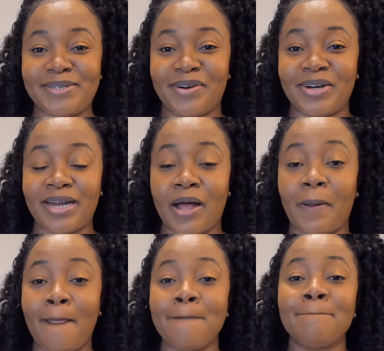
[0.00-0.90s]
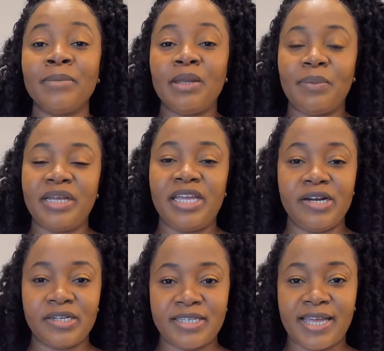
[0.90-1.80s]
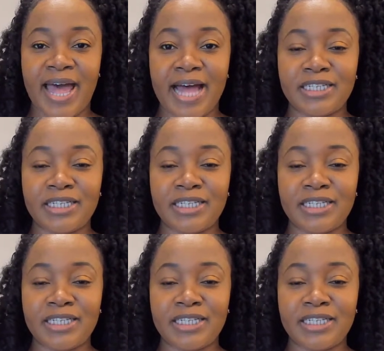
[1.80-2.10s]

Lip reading: out. But here's the catch.